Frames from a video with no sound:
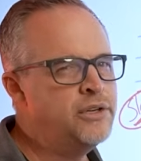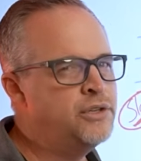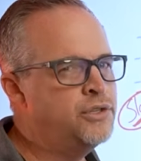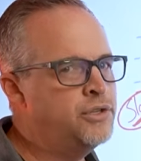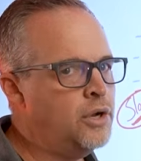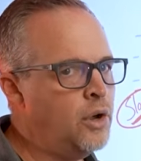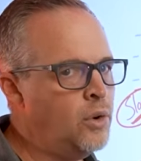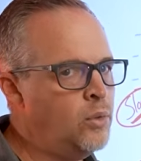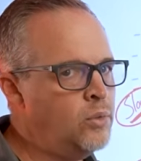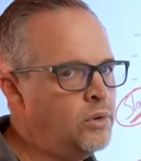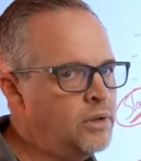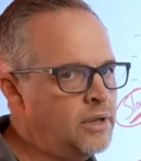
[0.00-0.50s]

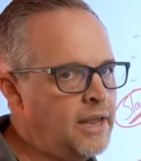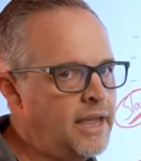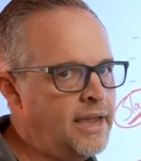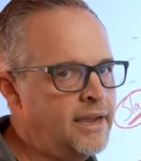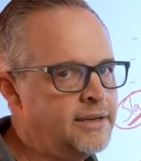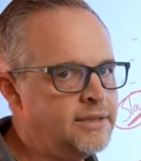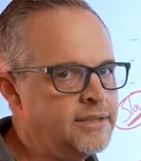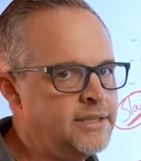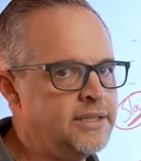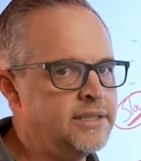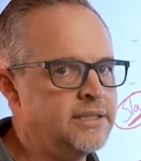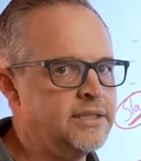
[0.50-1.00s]
don't
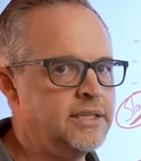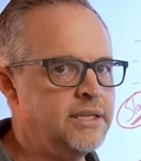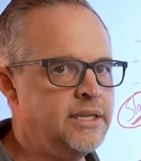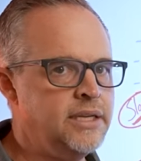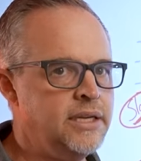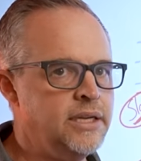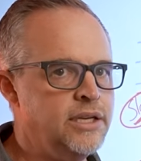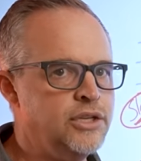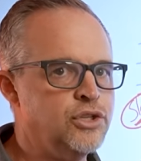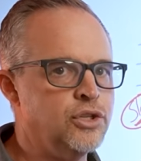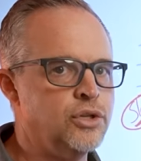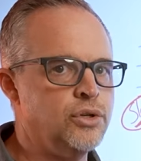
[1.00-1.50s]
like to
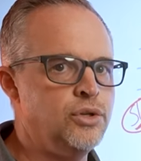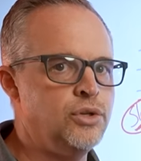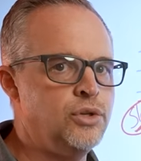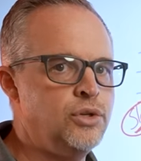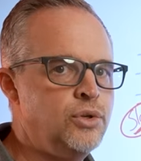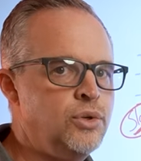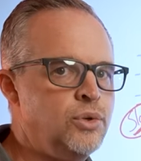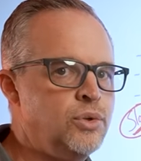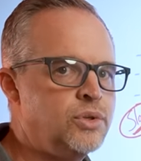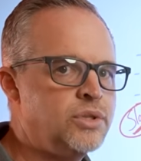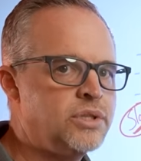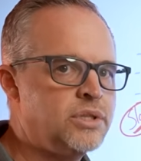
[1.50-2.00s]
teach
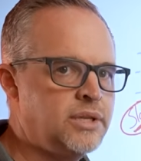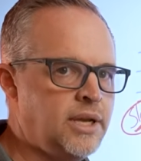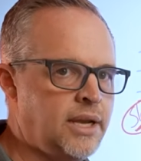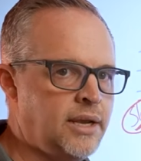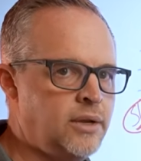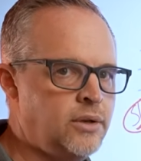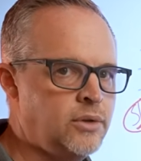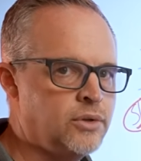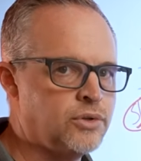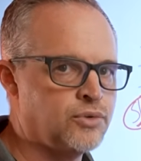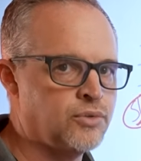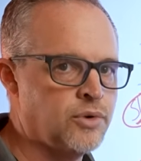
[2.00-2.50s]
new
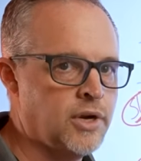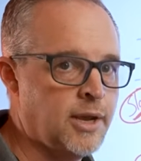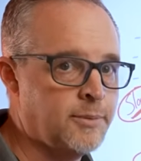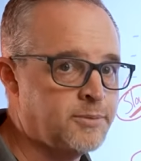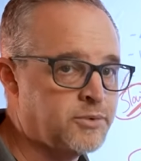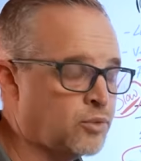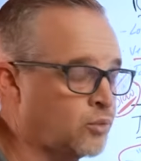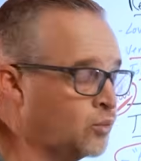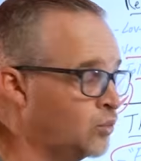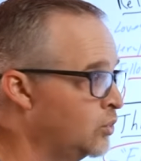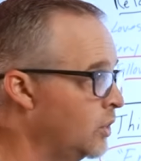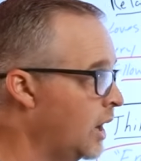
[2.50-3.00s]
sales
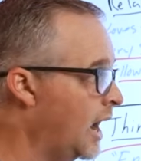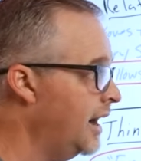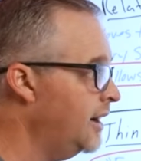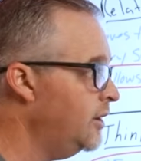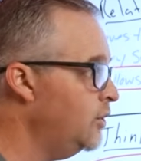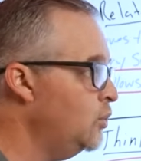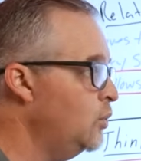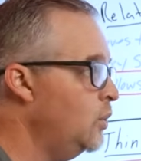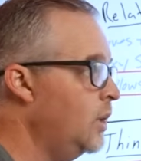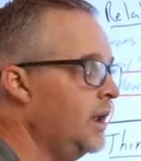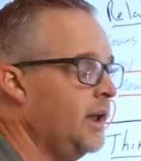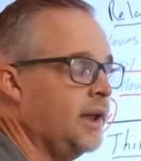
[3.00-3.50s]
reps right
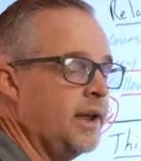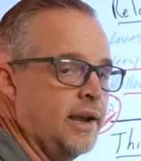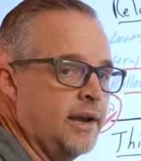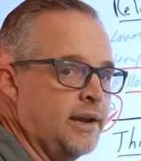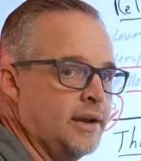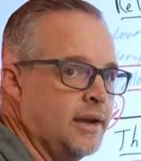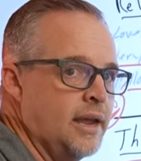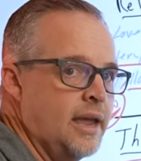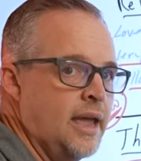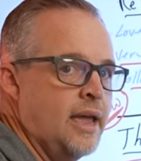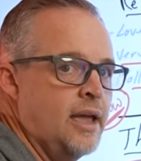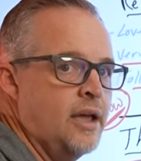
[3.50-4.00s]

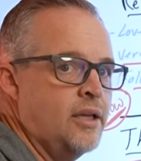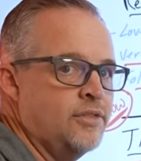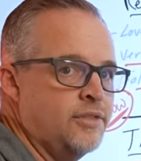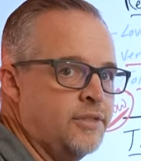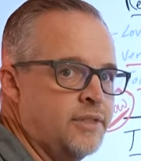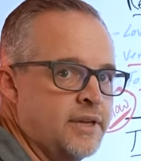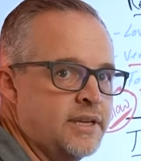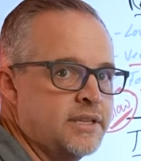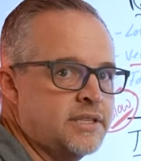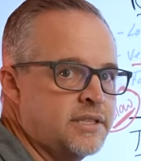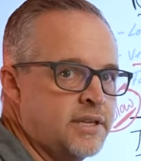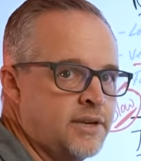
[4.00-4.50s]
away
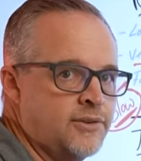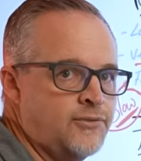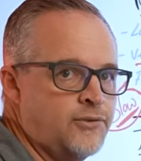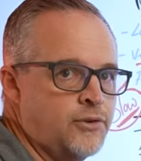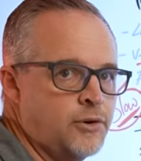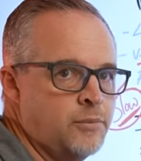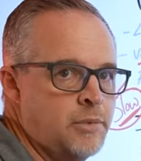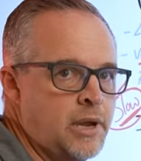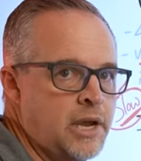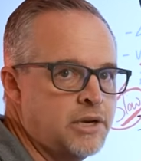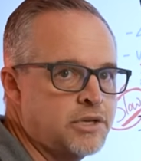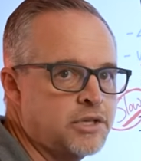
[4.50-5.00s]
this
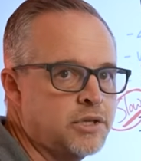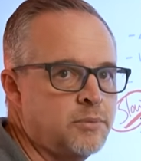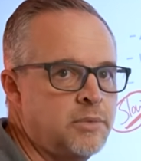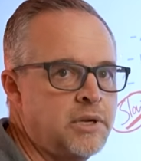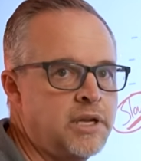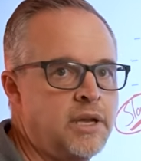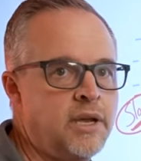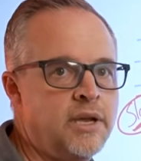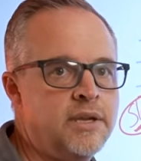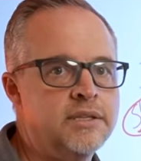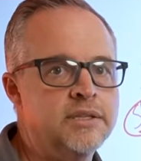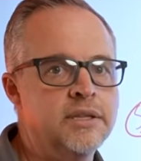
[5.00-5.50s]
information,
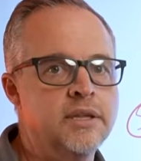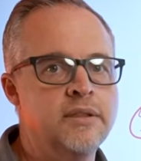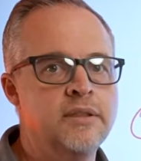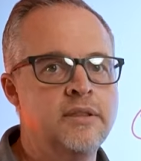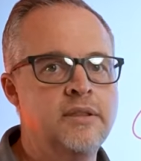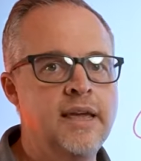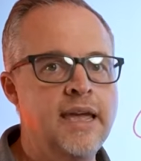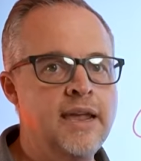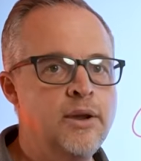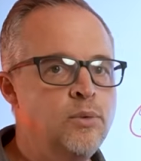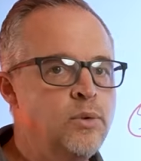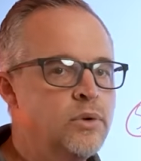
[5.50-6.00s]
because
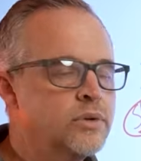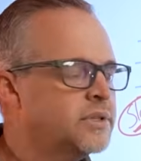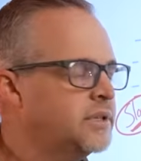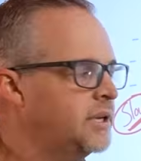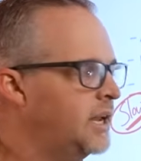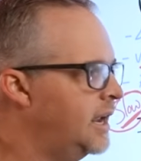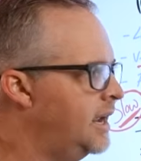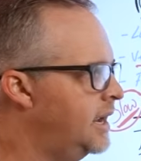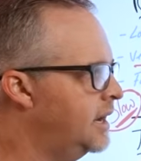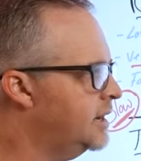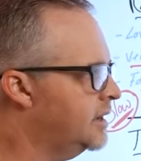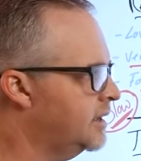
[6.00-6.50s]
they will
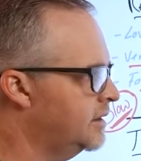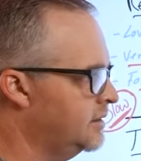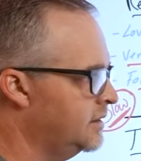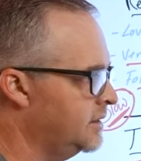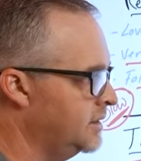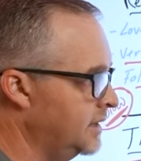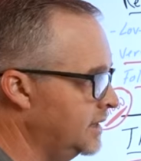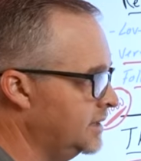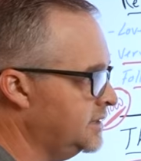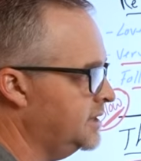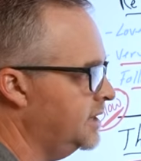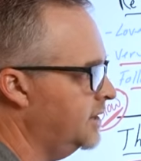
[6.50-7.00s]
take
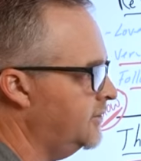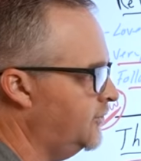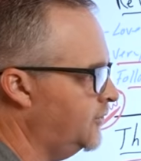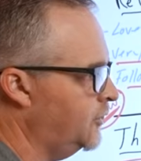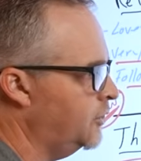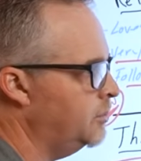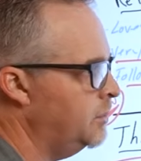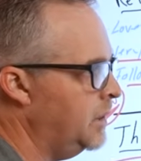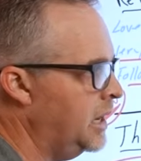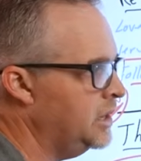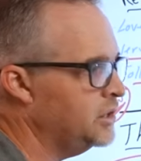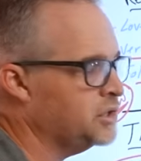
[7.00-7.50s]
this
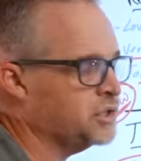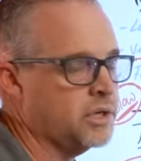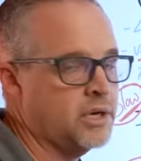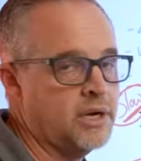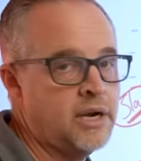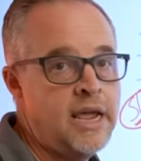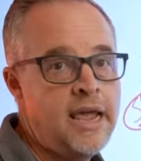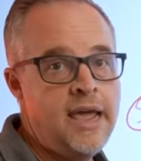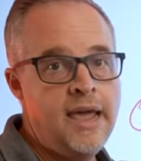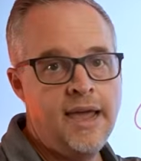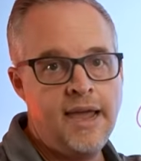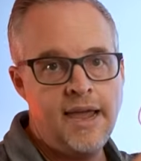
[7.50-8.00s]
information
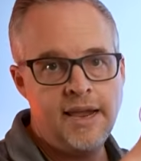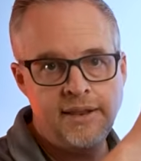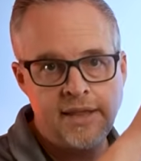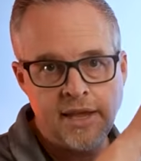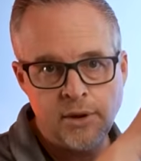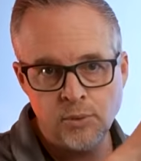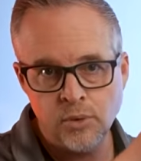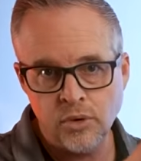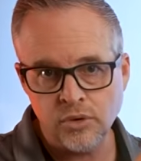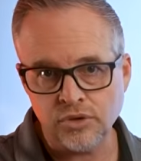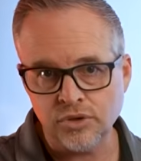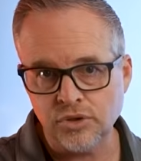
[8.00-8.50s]
and they
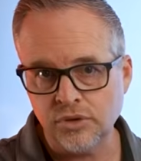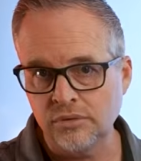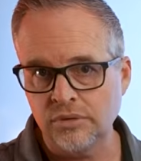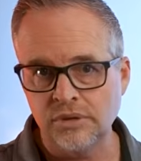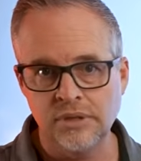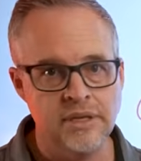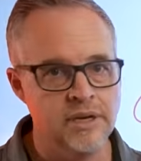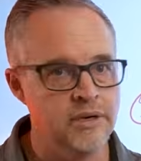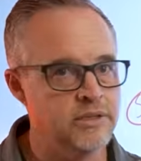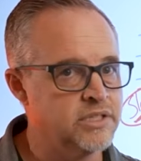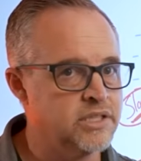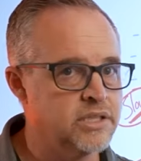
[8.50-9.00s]
will
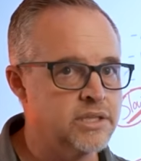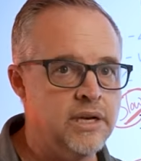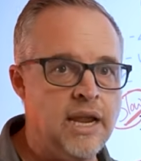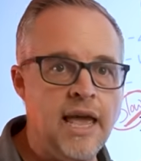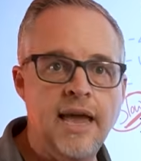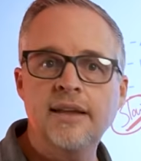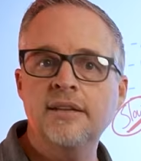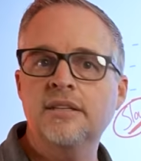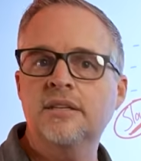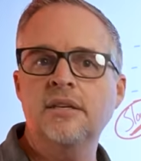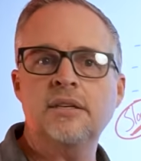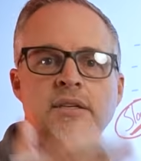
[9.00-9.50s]

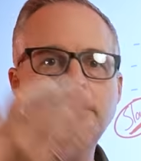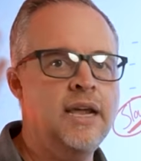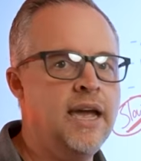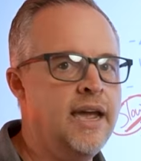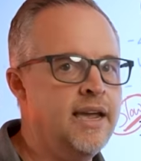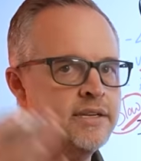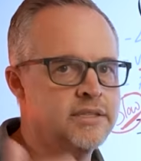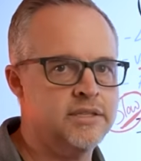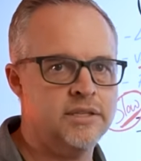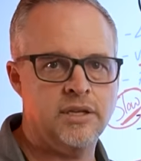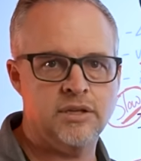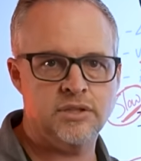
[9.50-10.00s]
slice and
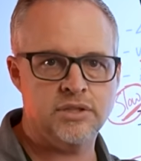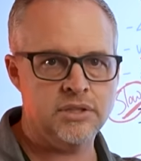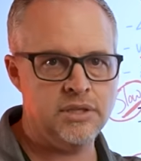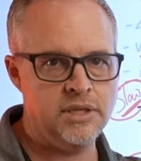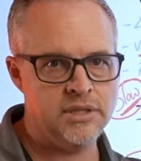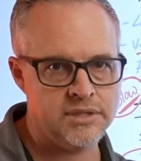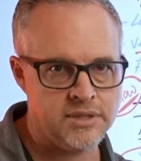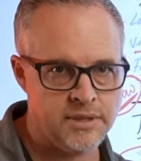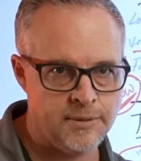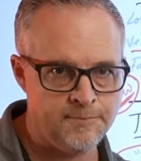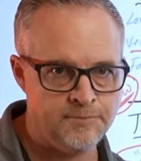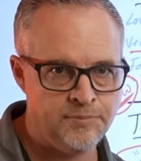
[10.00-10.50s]
dice their
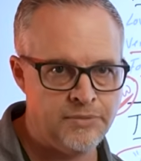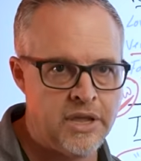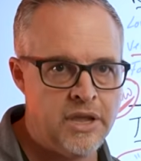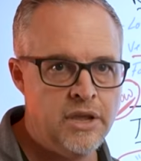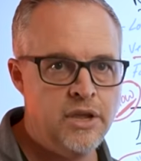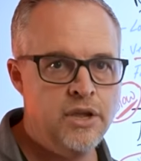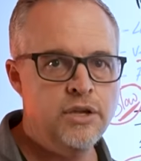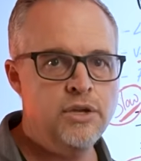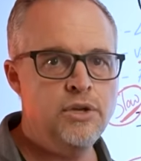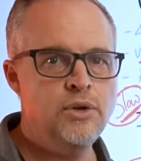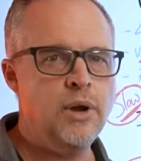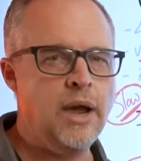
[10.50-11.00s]
system.
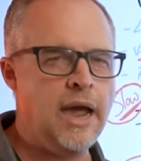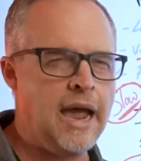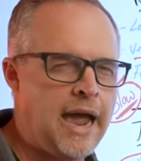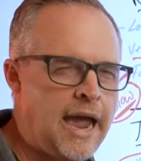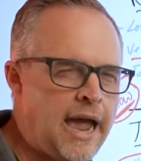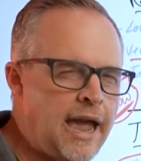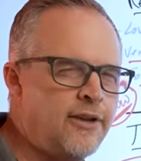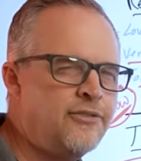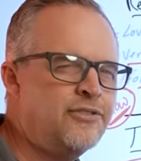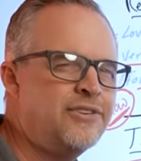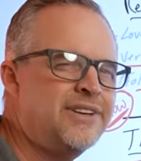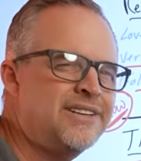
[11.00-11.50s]
You
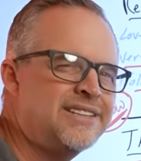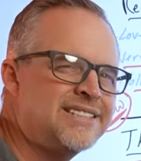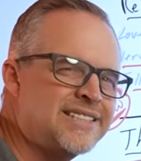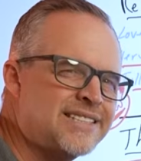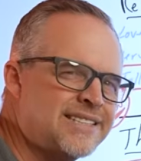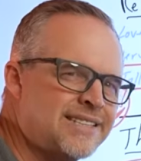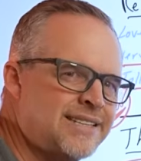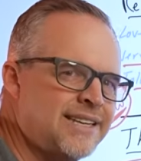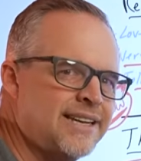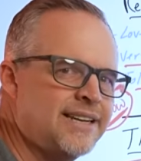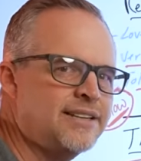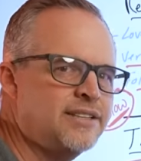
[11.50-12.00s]
have to
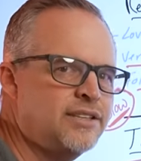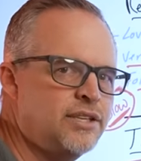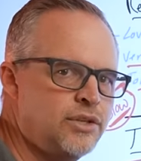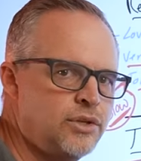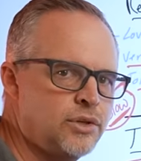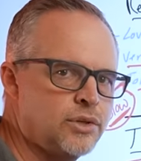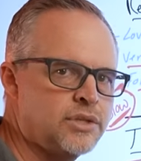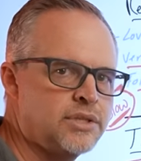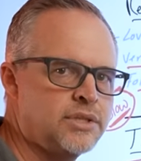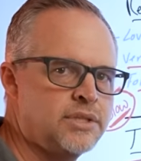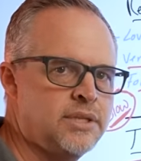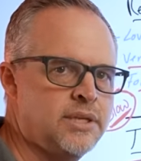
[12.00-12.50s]
stick to
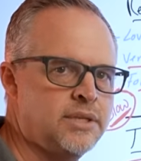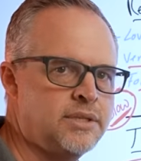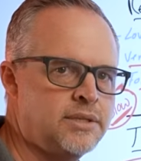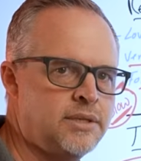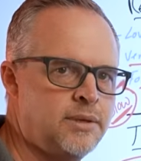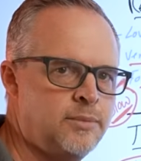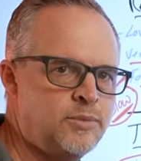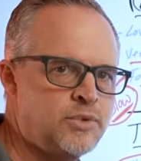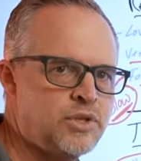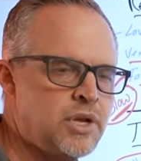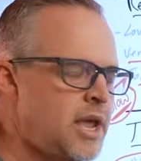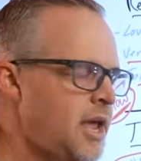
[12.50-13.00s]
your
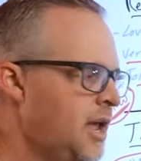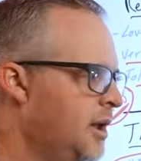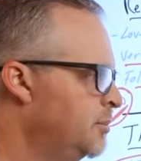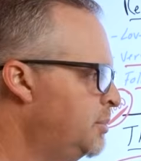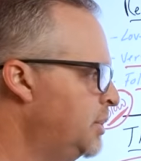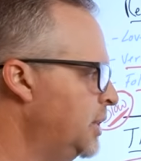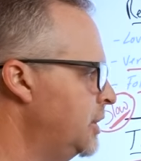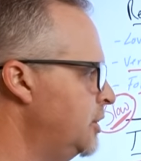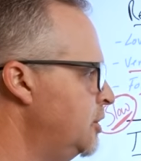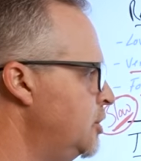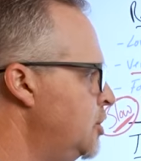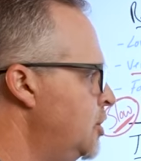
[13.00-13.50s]
systems,
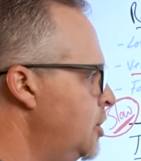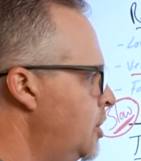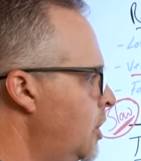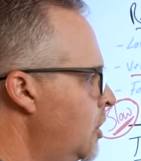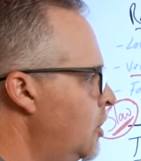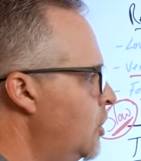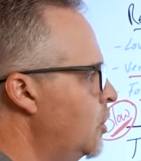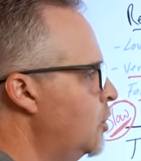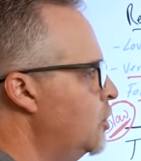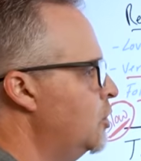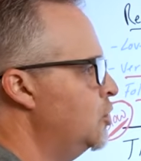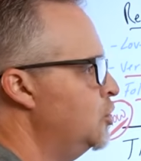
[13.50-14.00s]
but
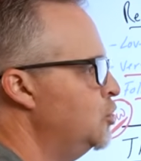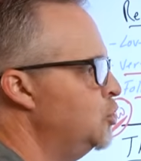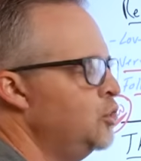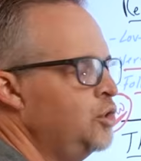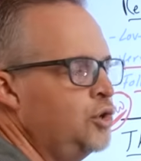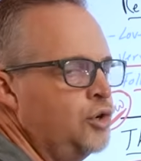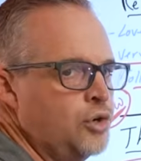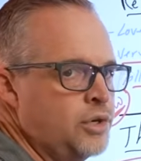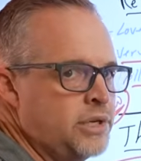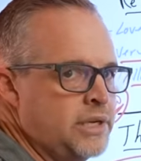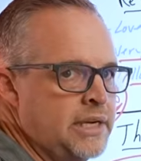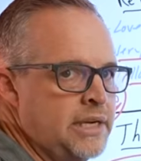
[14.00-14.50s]
know who
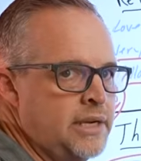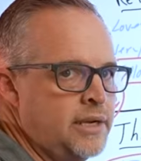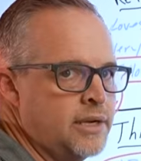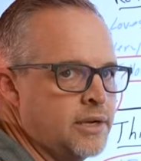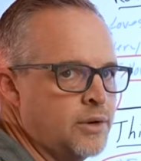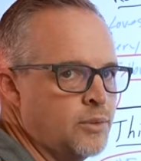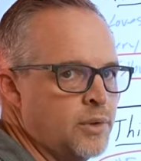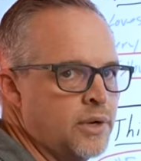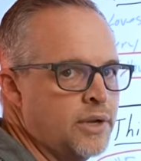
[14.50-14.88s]
you're dealing